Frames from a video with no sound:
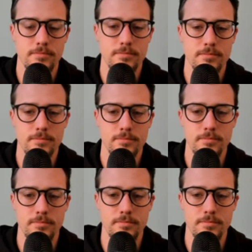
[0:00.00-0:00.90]

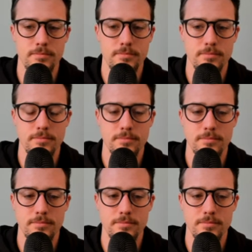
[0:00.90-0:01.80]

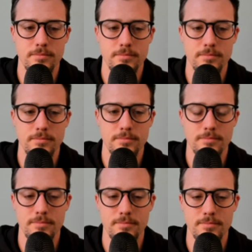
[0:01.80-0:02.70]

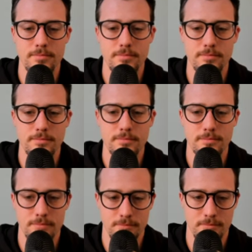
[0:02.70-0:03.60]

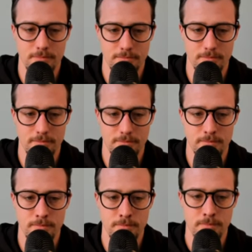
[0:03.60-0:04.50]

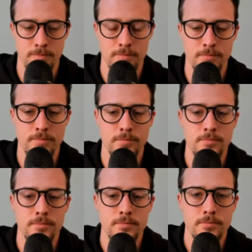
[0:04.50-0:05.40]

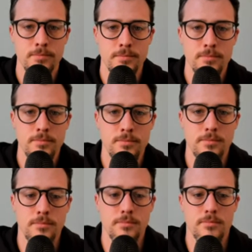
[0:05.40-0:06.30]

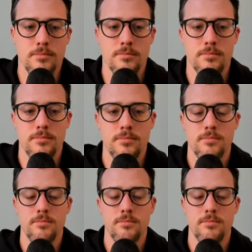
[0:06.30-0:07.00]
No words are spoken by the person on screen.